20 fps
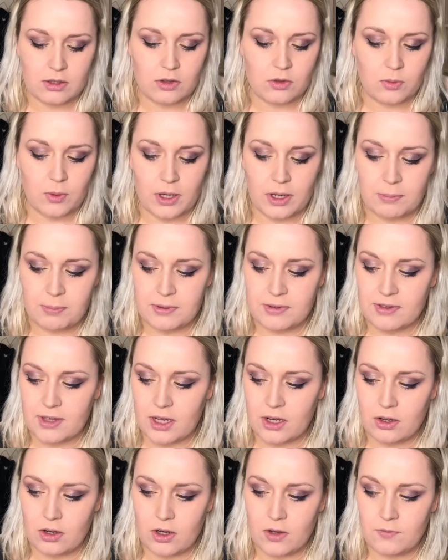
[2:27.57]

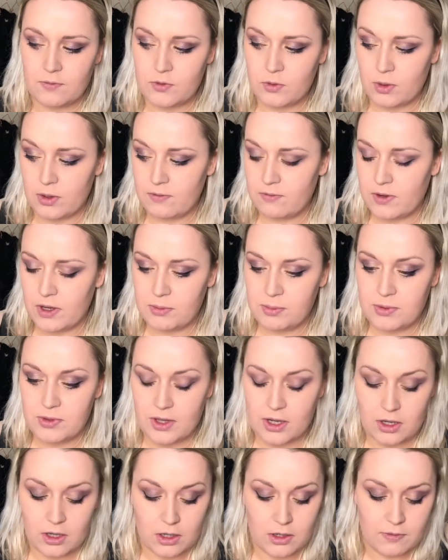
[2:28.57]
20% off,
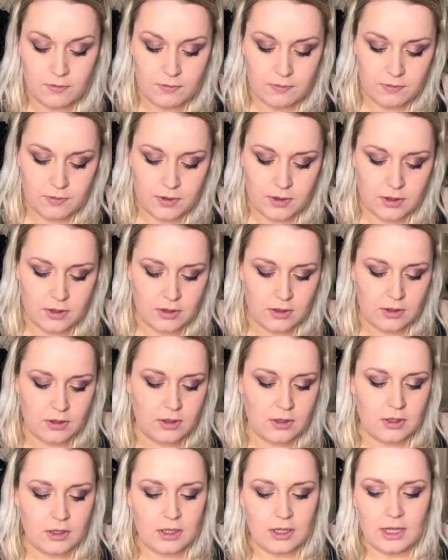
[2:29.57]
25% off.
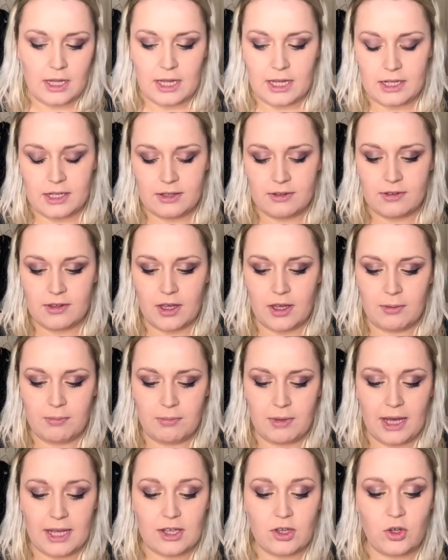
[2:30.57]
And
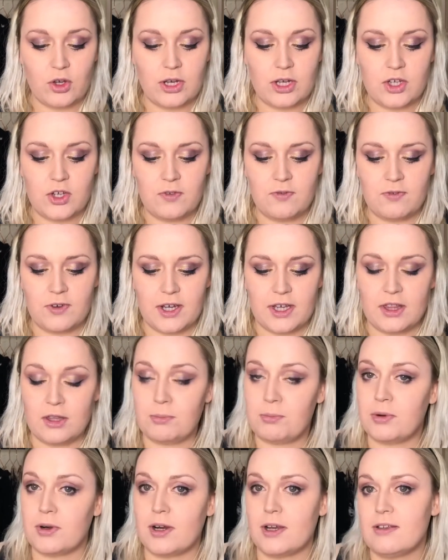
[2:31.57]
I couldn't actually find the
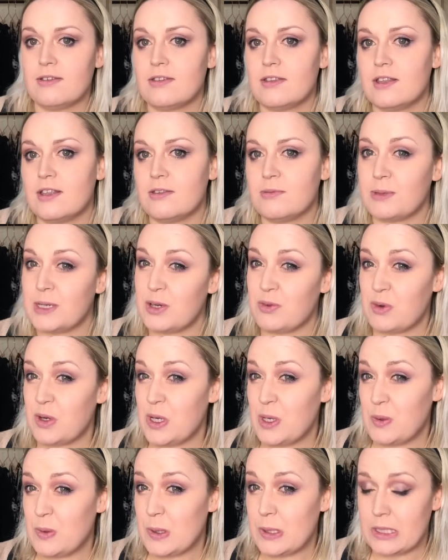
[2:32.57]
price of this, but I
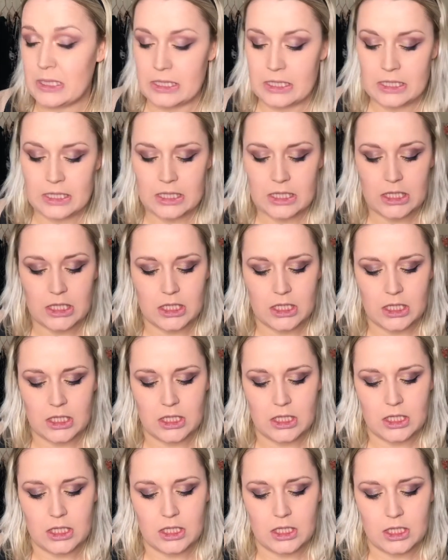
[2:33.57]
really wanted it, so
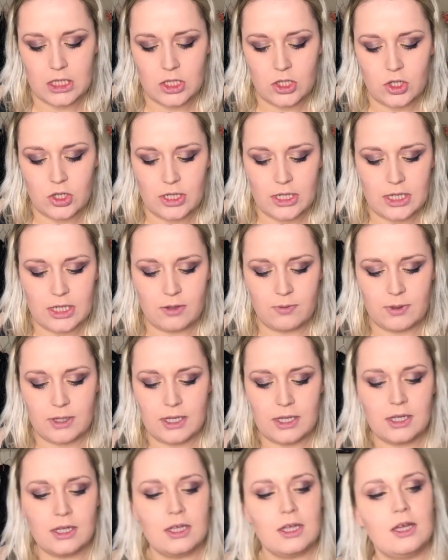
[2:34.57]
got it
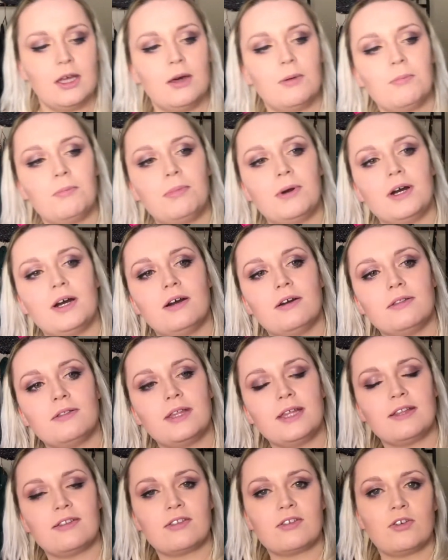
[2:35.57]
anyway. But
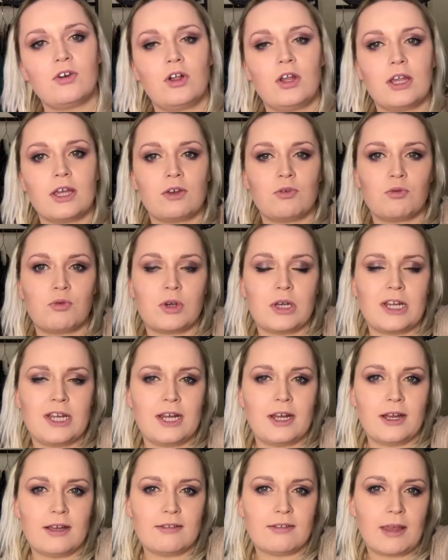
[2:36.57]
it's got like a really
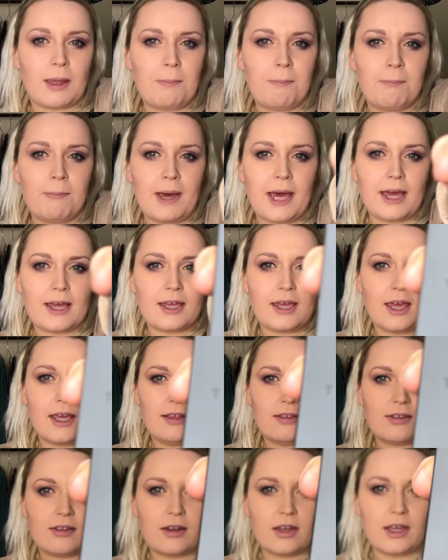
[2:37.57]
nice like matte
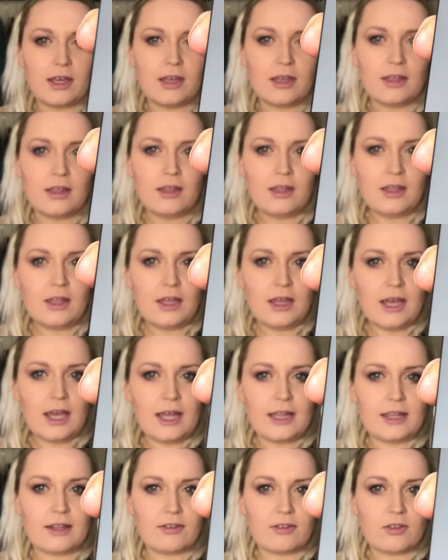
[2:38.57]
case on it,
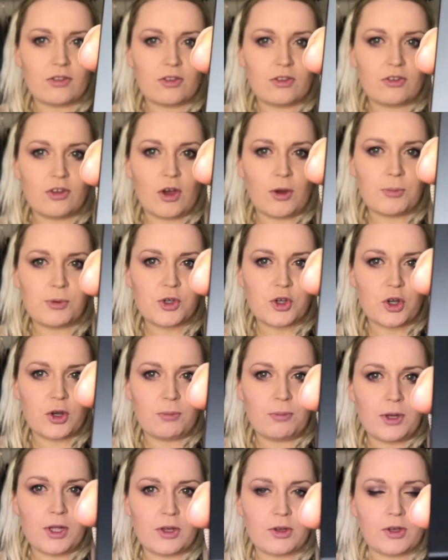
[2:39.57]
and it's got the
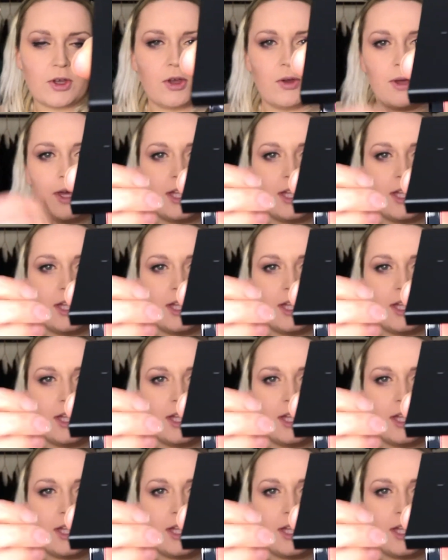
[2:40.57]
Topshop logo